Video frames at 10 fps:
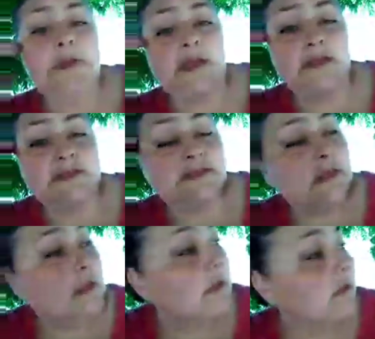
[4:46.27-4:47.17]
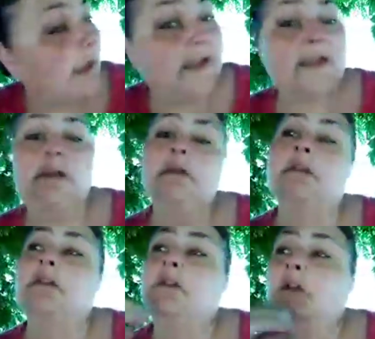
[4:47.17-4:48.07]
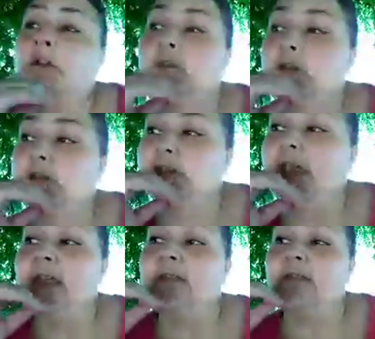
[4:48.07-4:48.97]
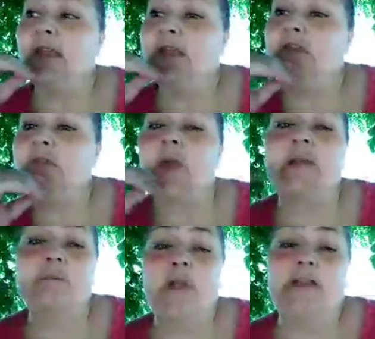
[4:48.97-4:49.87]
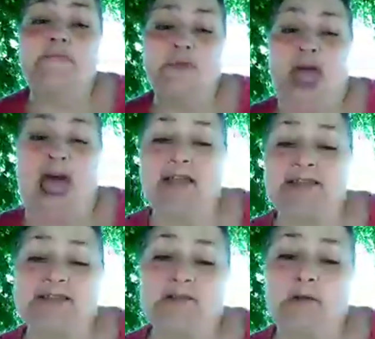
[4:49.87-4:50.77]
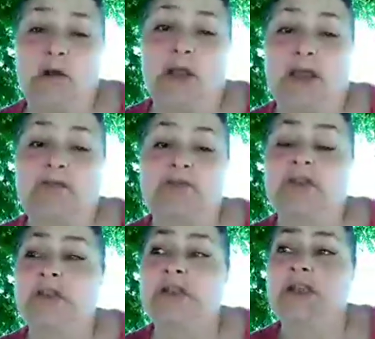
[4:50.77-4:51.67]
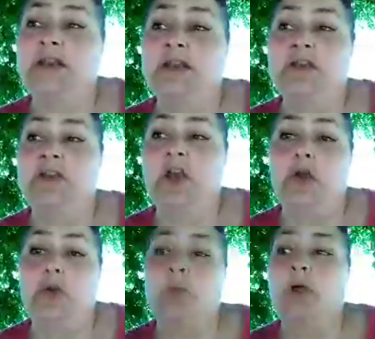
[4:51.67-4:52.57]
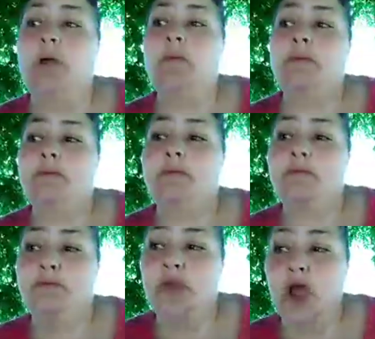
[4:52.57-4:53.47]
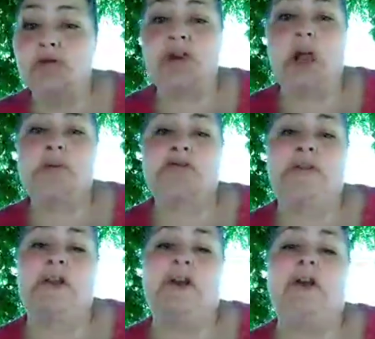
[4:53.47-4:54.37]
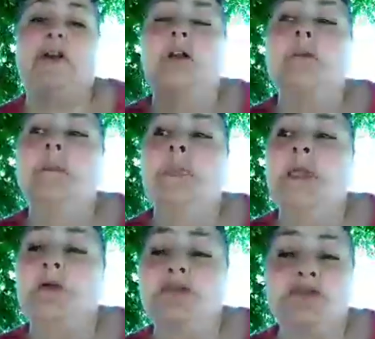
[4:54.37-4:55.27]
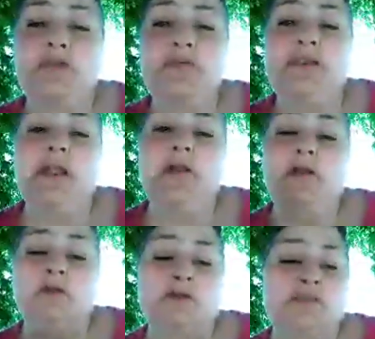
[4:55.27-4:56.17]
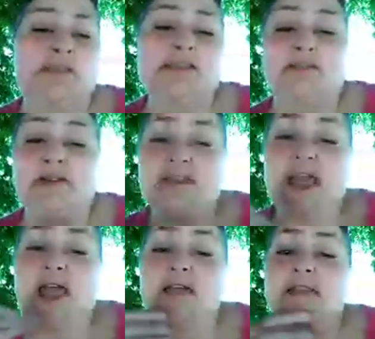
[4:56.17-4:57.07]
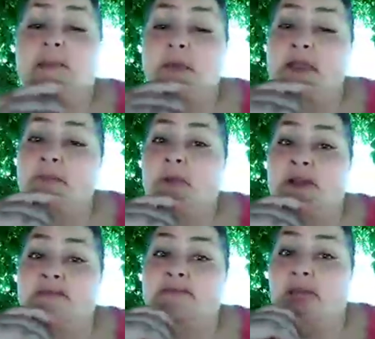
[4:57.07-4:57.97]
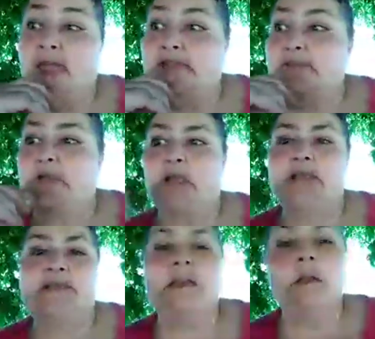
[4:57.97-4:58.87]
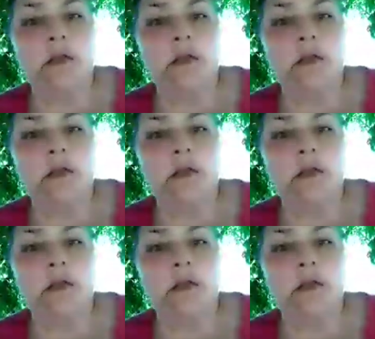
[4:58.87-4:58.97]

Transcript: because, like, they they you make money fast. Okay, if you can get in, you know, overcome your fear with doing videos and stuff like that, they make money fast because